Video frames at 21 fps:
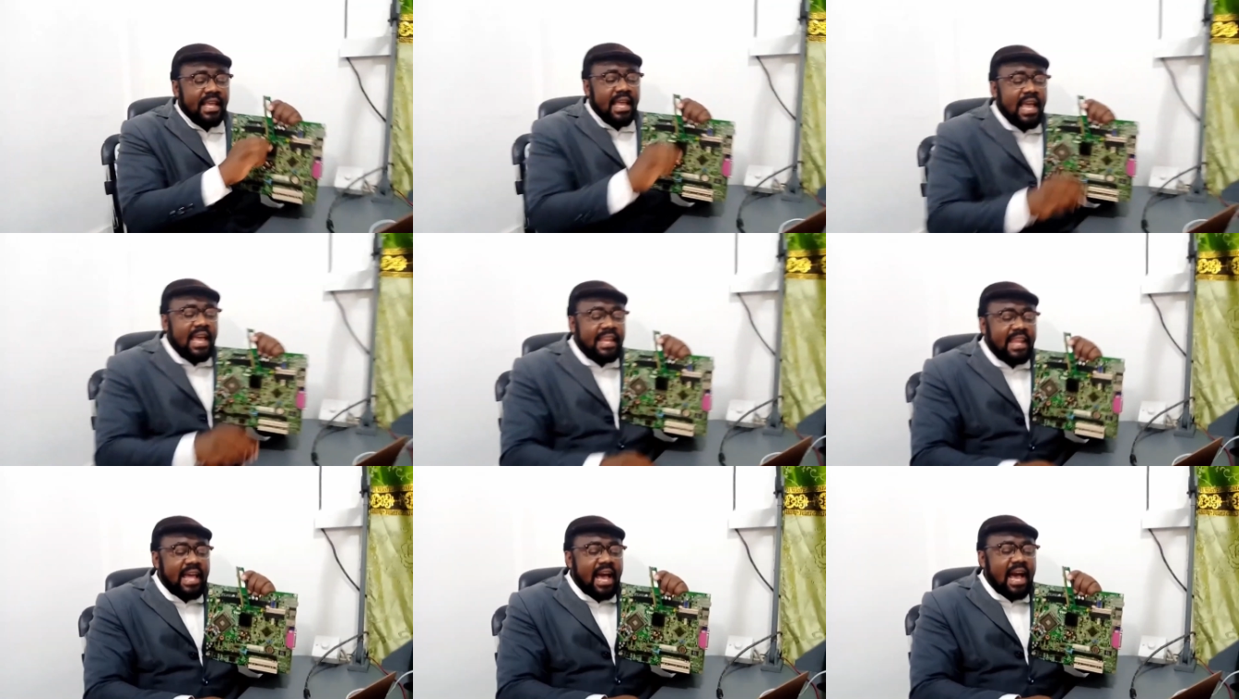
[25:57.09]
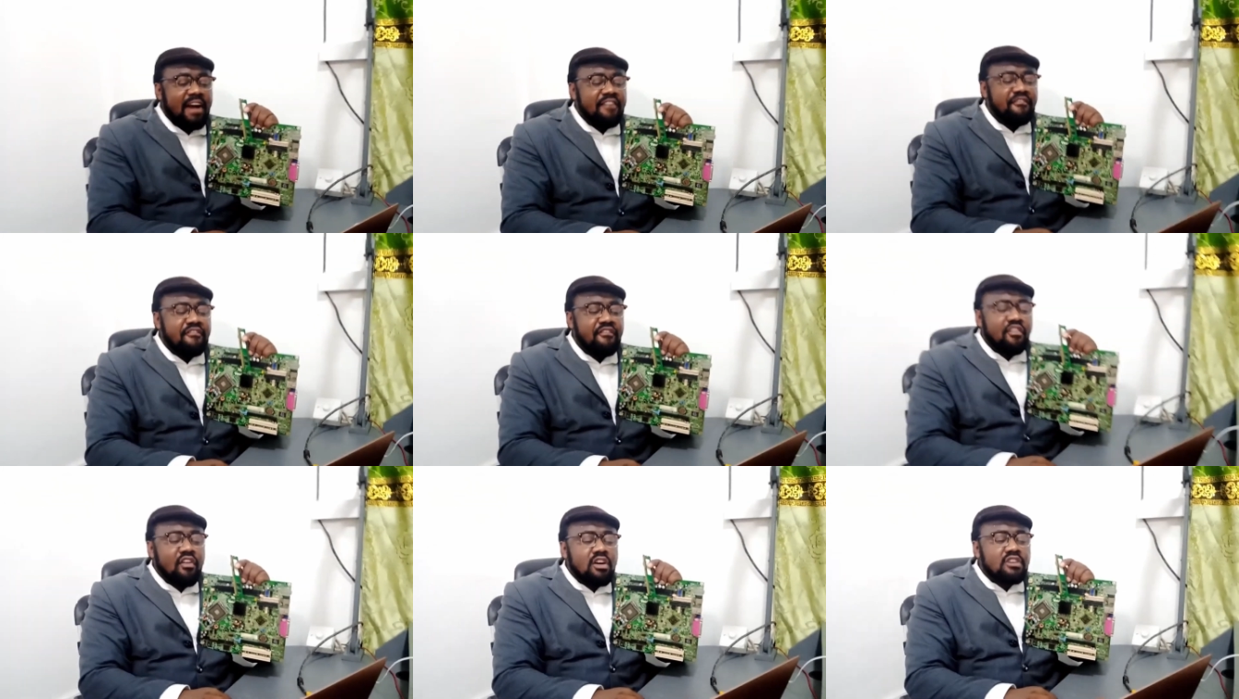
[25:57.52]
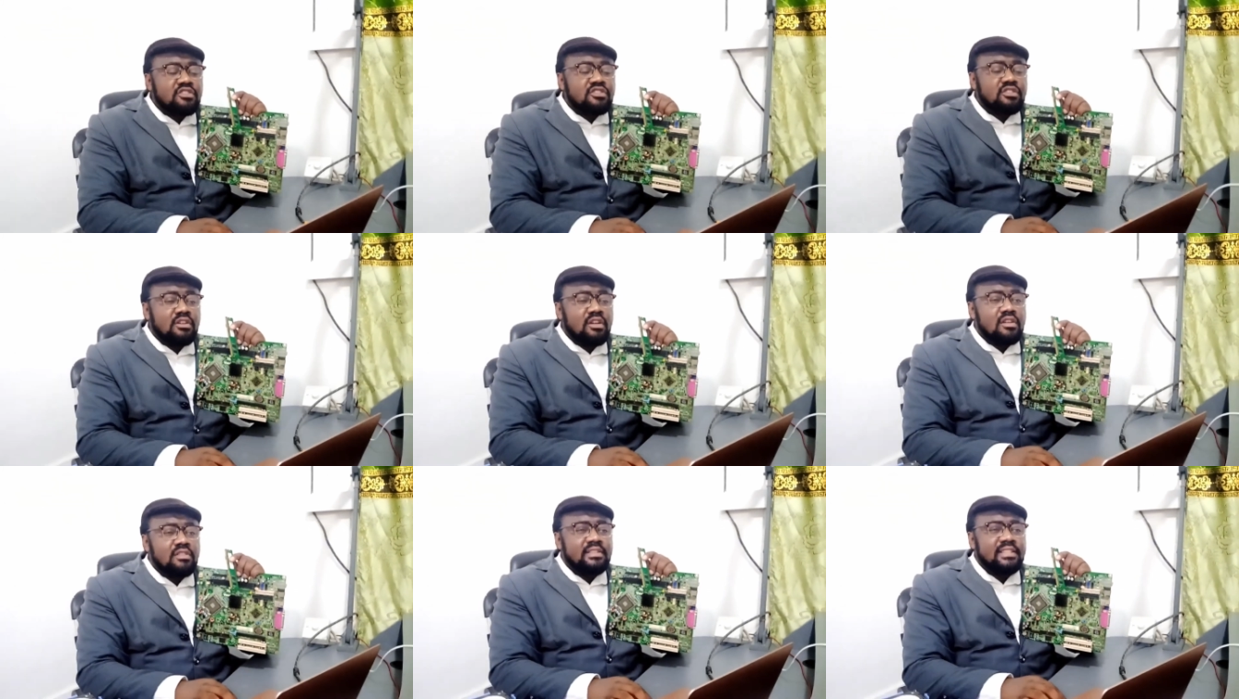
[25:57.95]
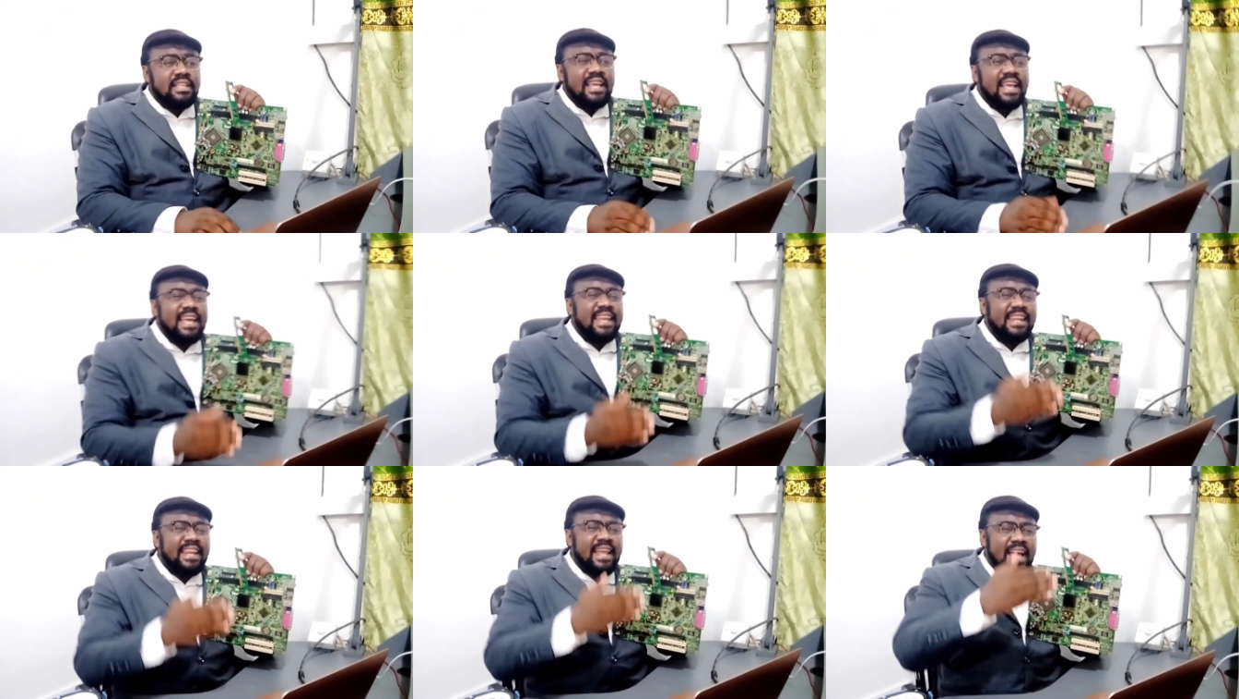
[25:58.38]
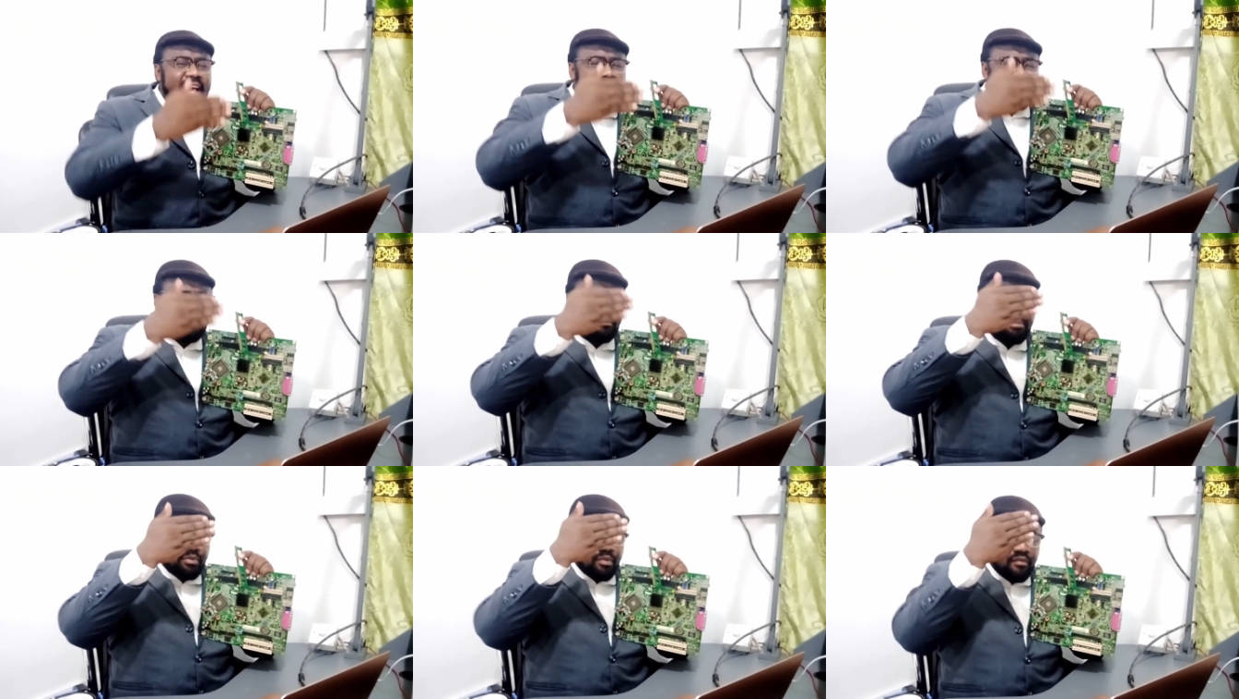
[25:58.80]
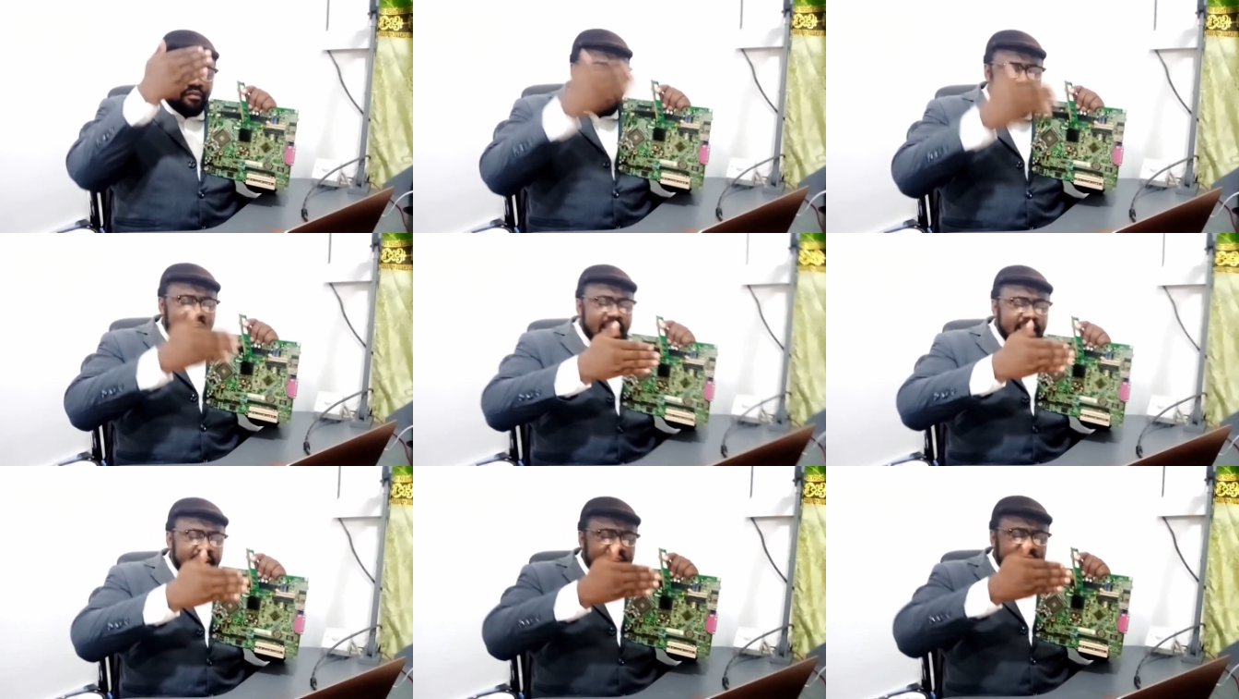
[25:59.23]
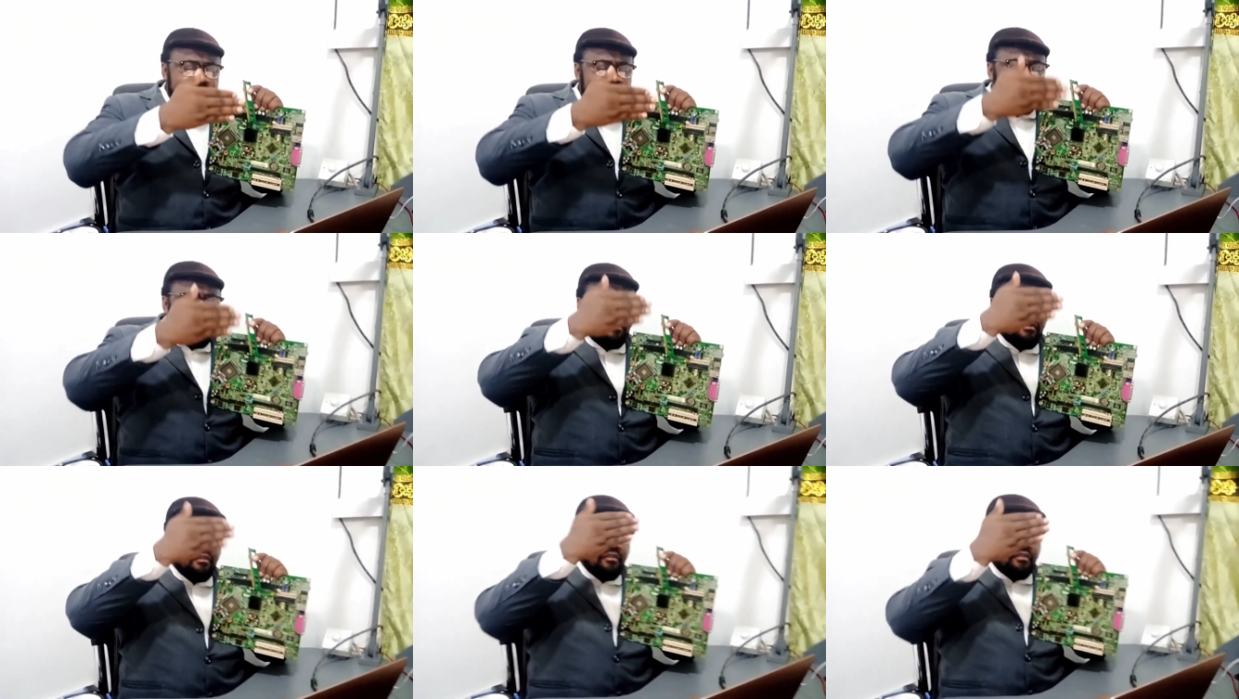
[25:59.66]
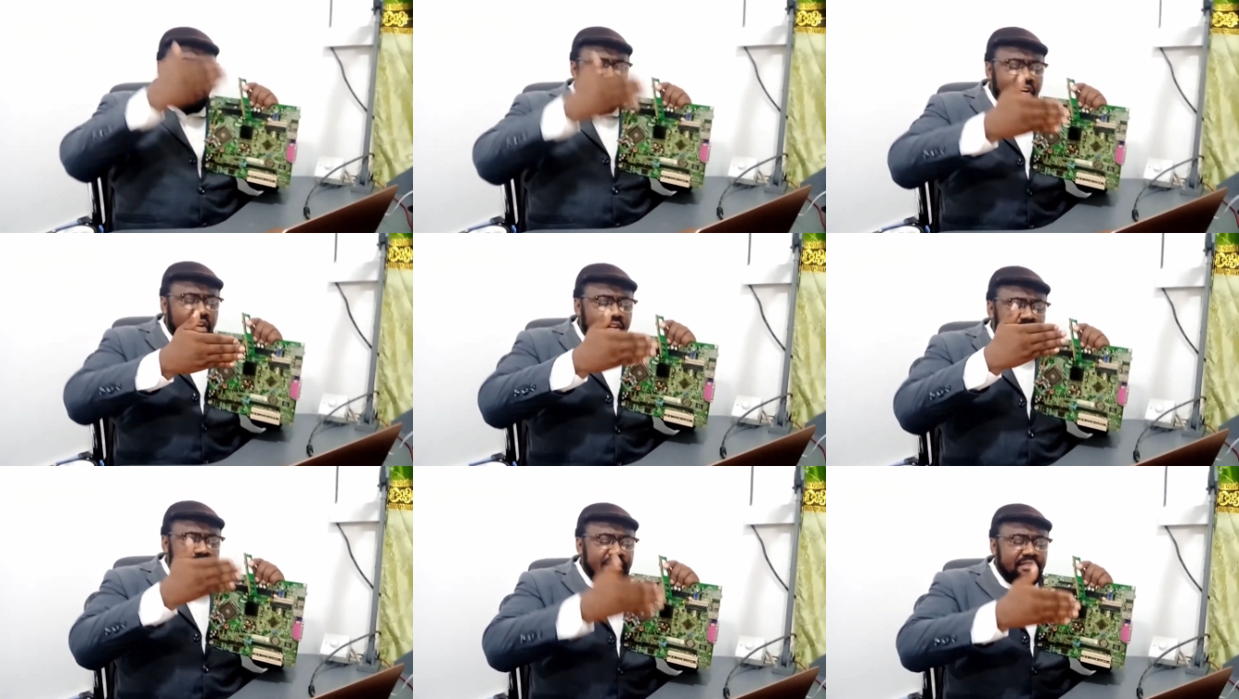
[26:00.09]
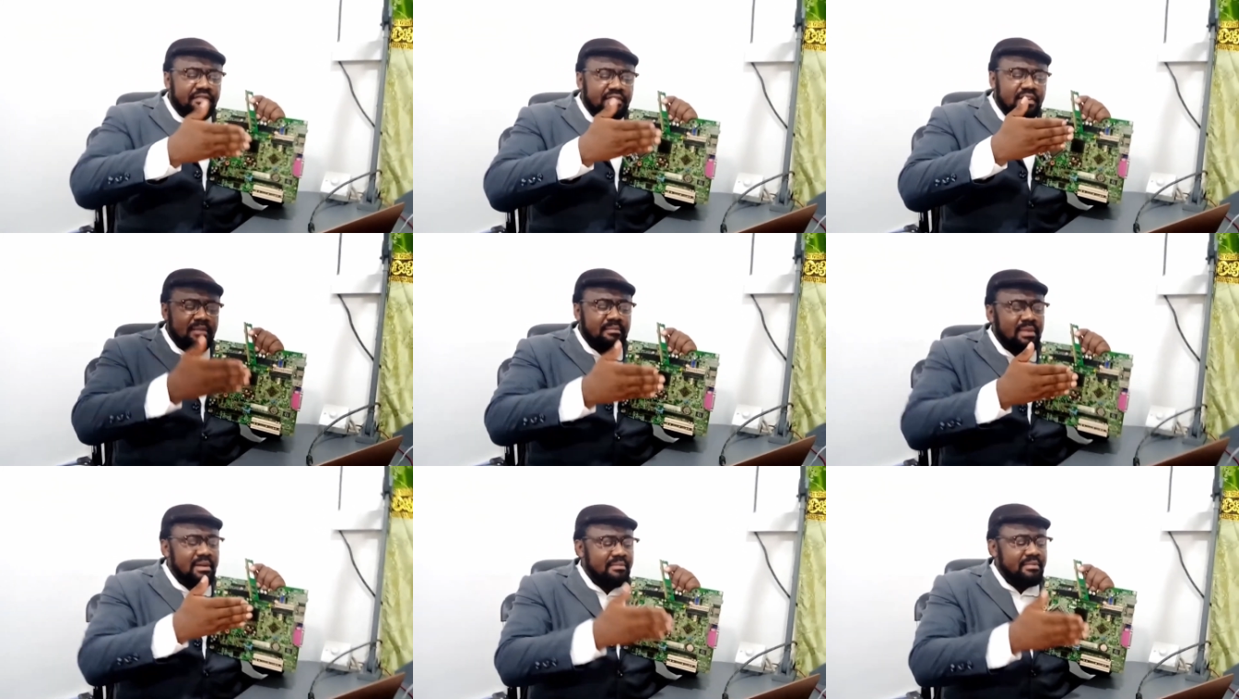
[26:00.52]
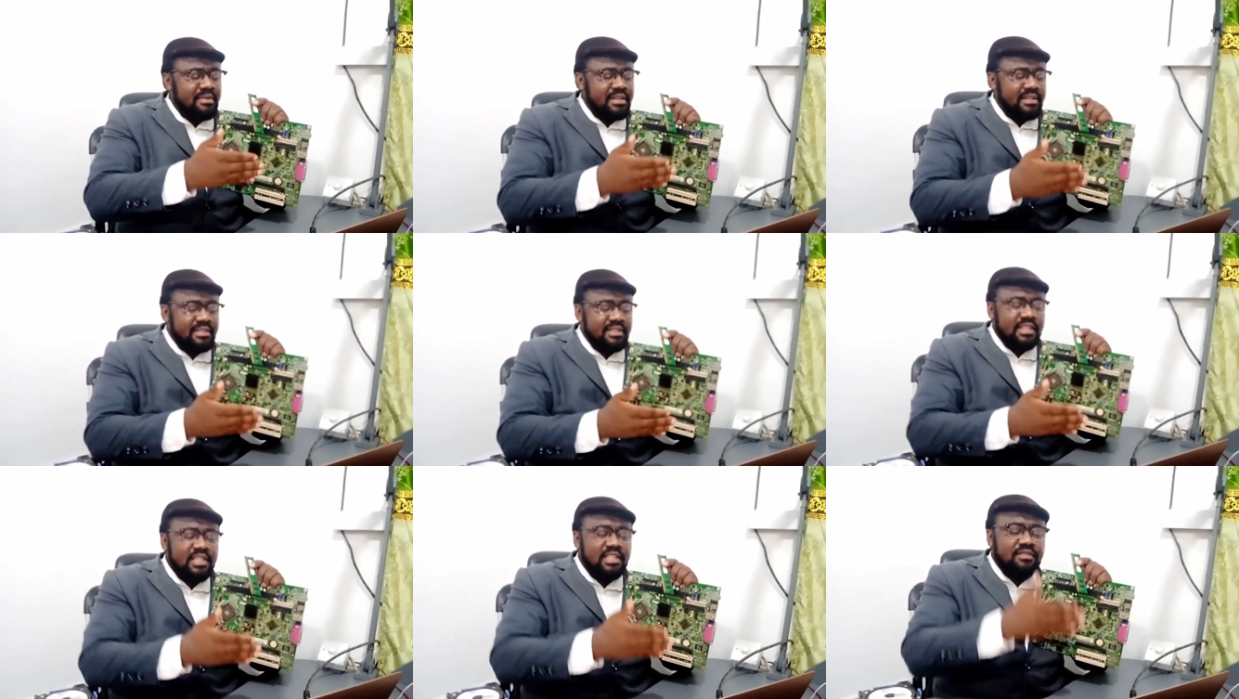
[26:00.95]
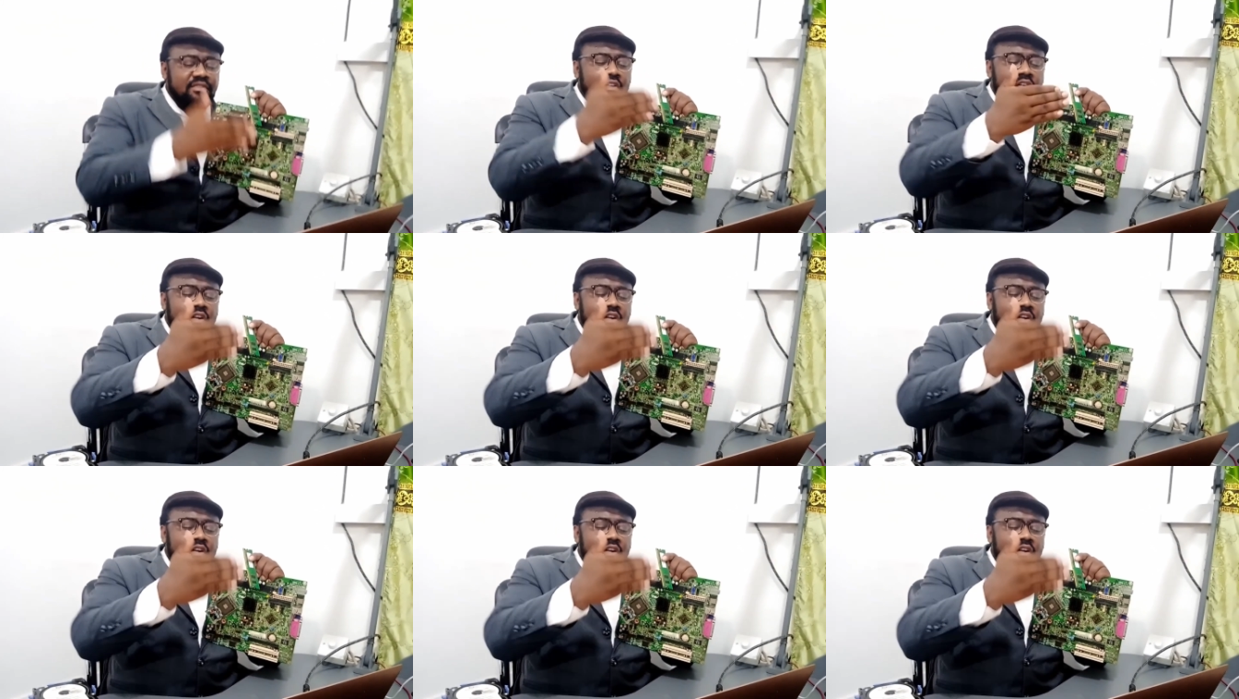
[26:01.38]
and I have 4 slots, and I provide 4 different memory sticks